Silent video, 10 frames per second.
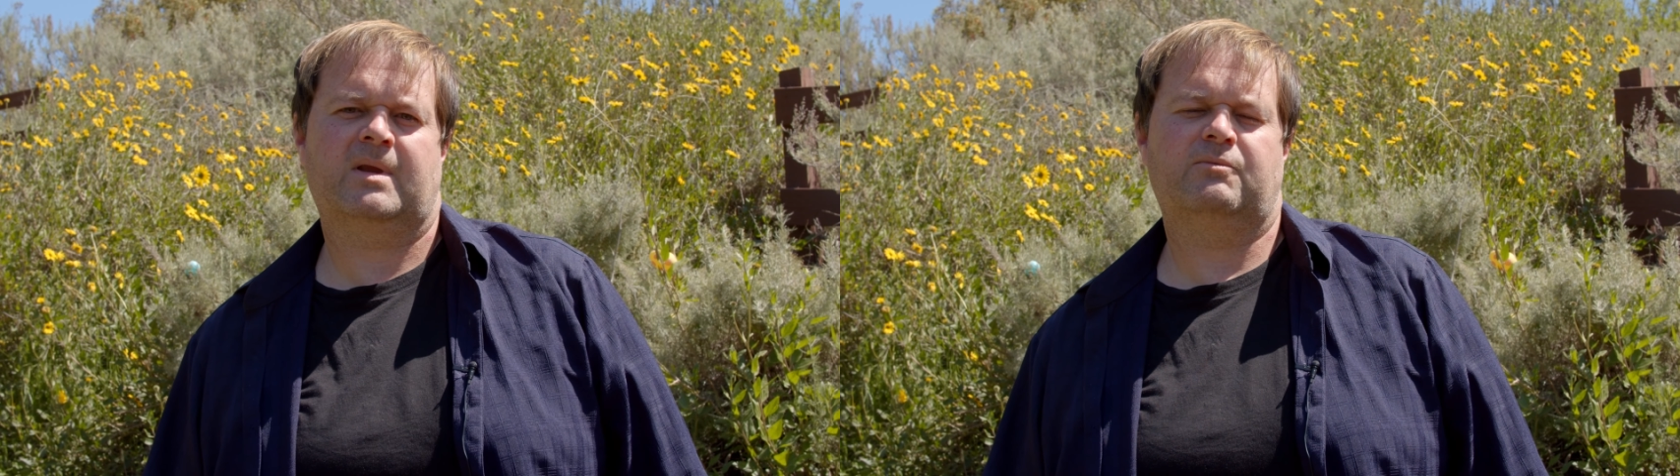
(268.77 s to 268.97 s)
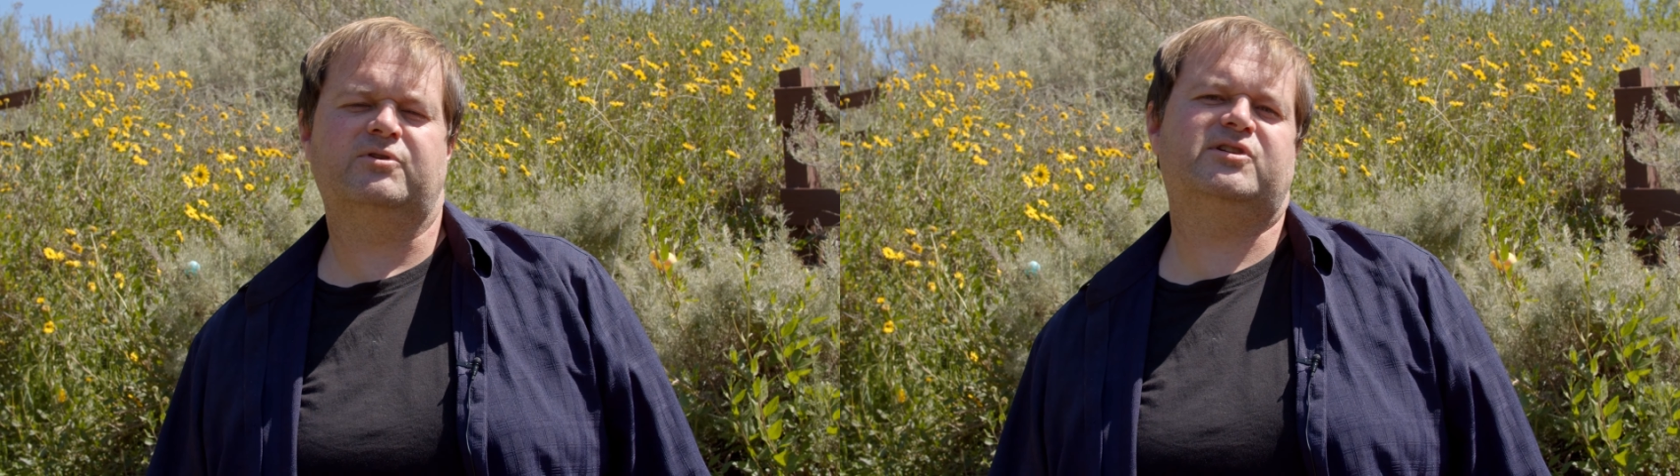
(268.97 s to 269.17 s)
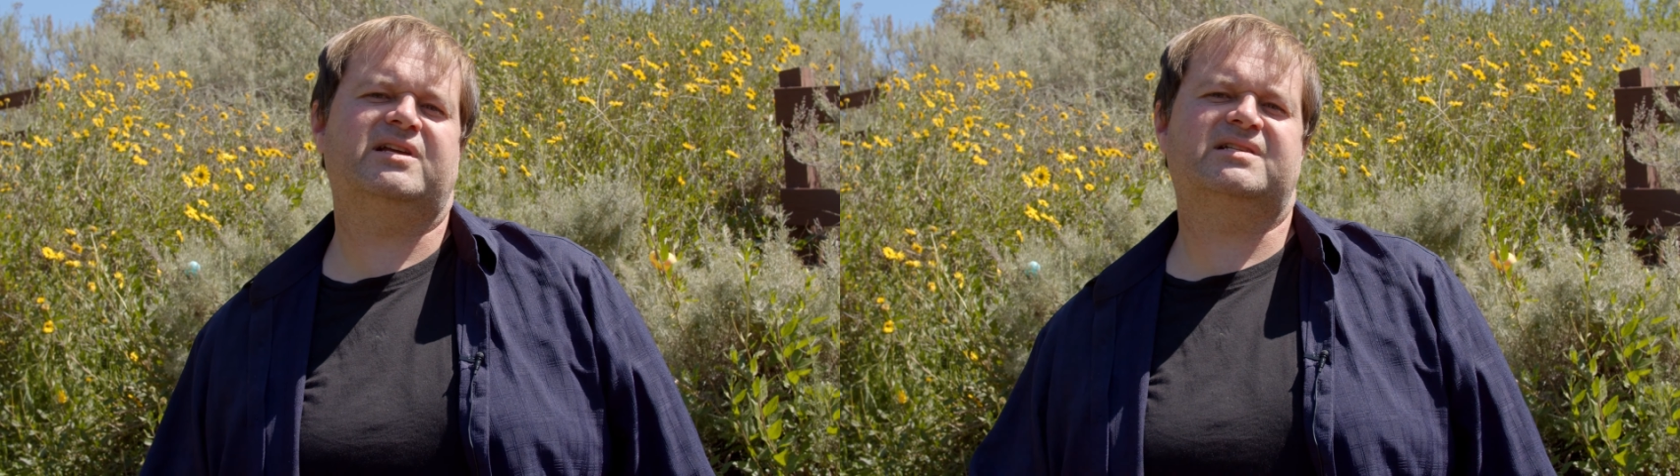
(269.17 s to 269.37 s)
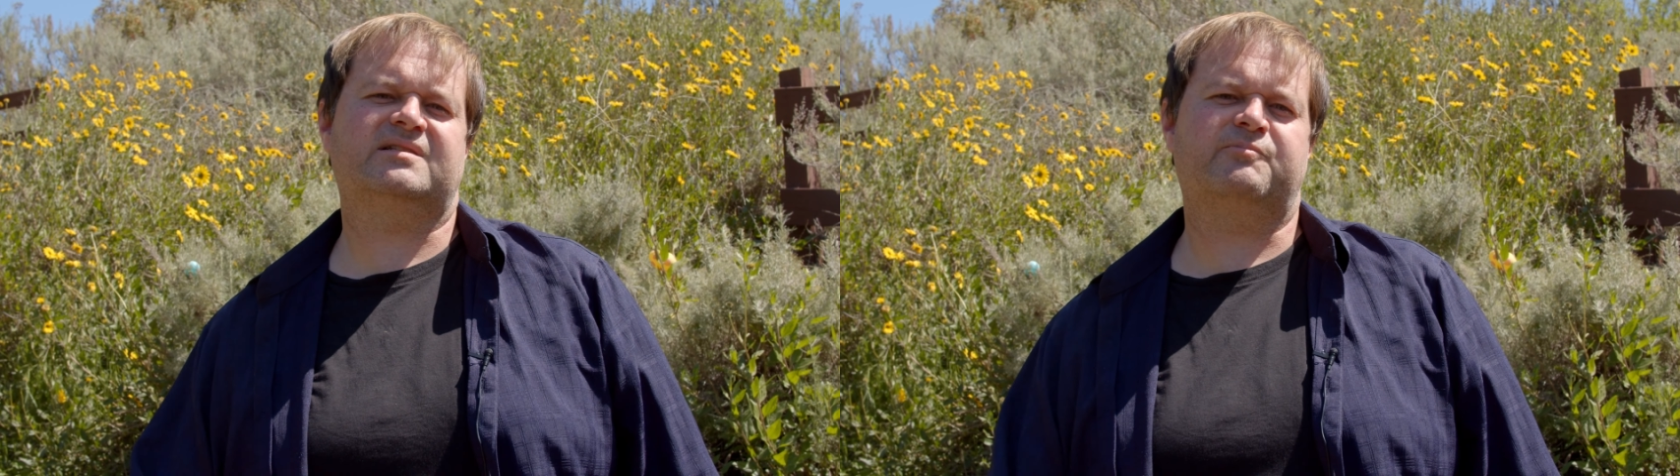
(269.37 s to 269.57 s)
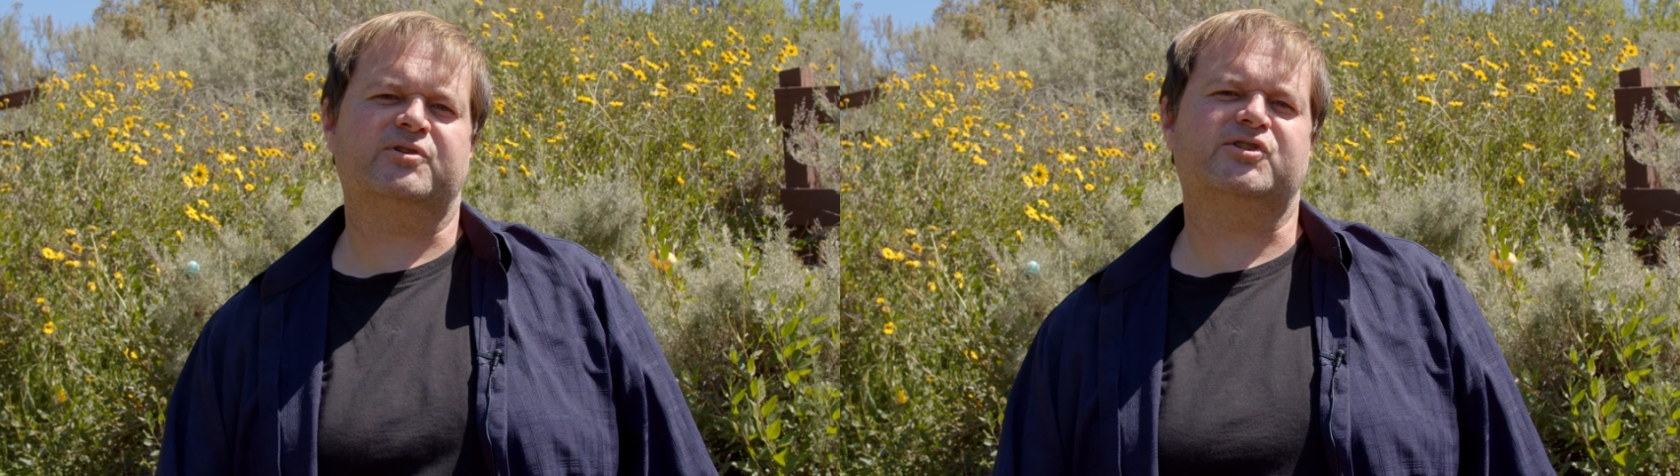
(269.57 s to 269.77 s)
When Jesus
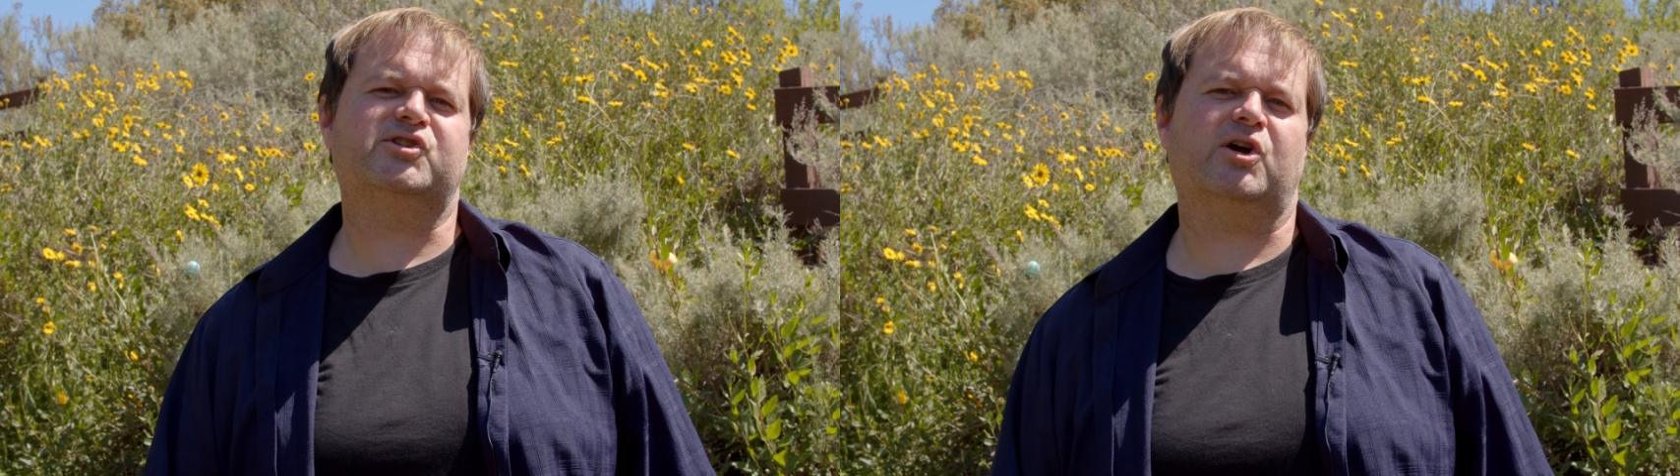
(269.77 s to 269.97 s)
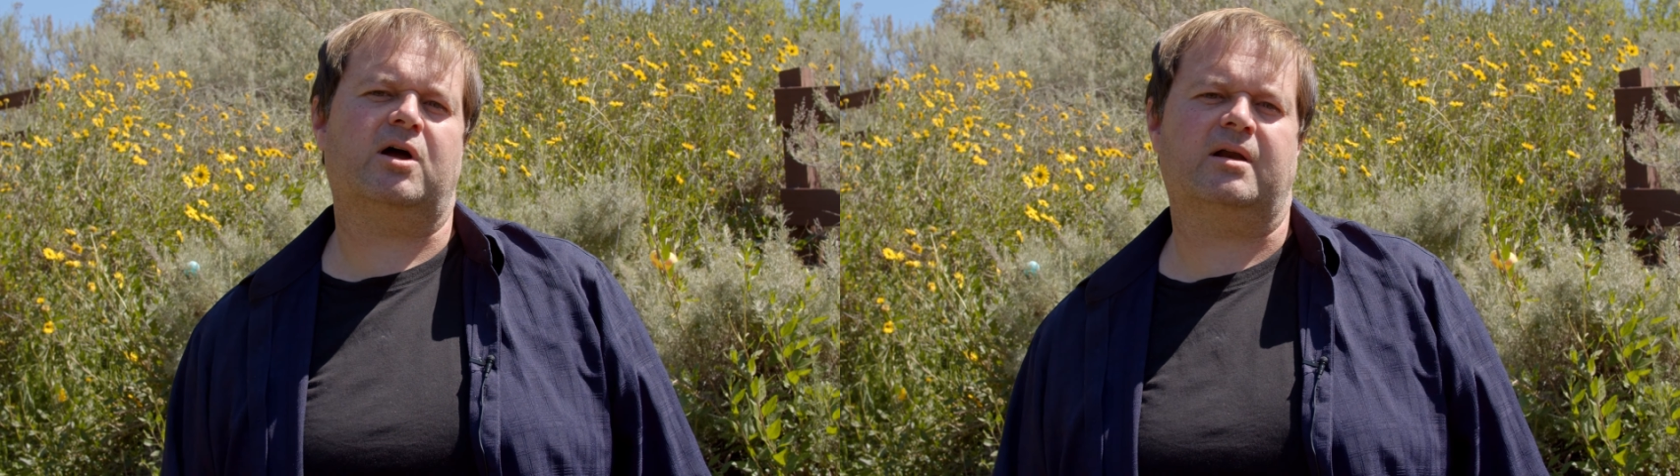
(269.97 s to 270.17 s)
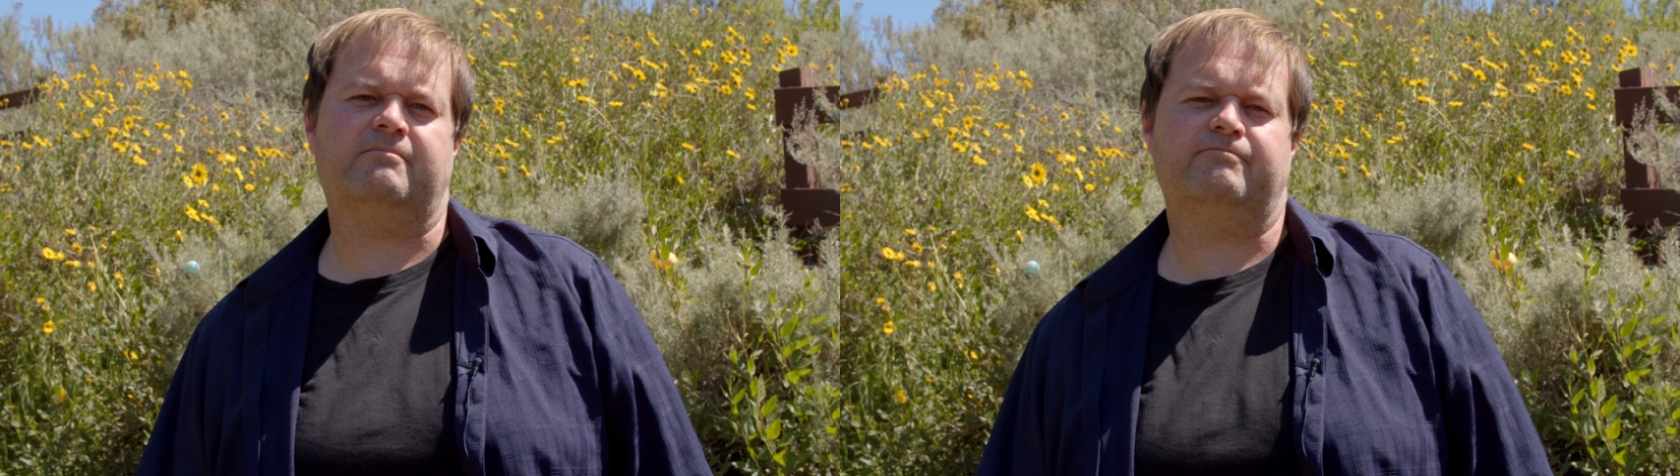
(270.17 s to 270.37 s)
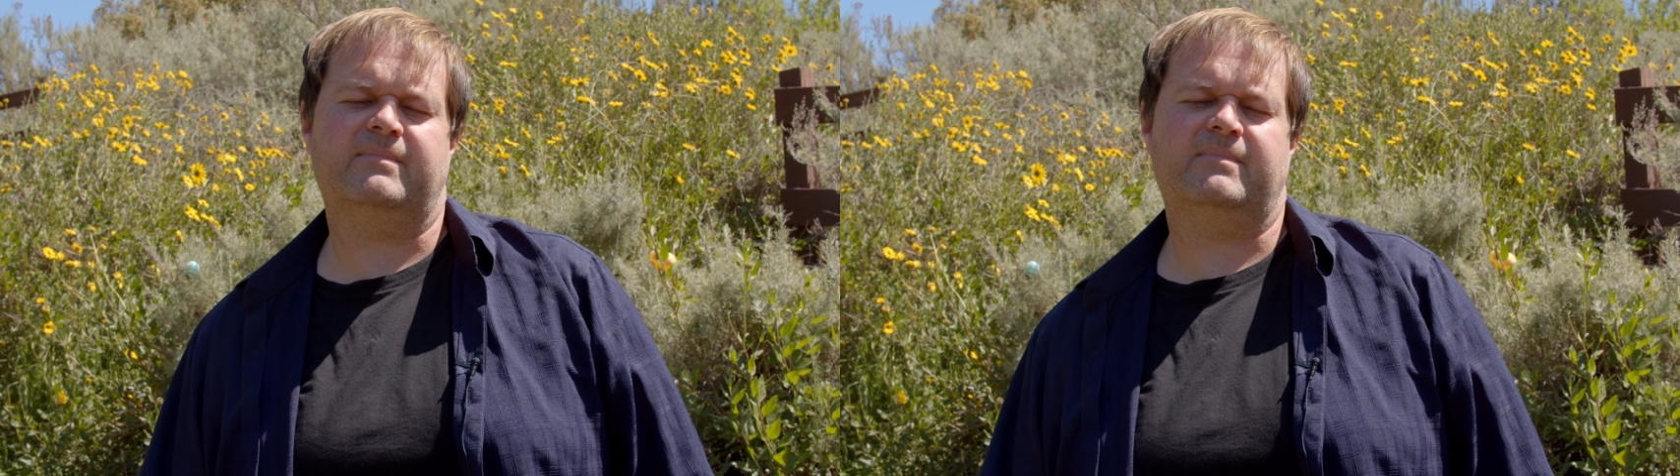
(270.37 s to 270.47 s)
puts John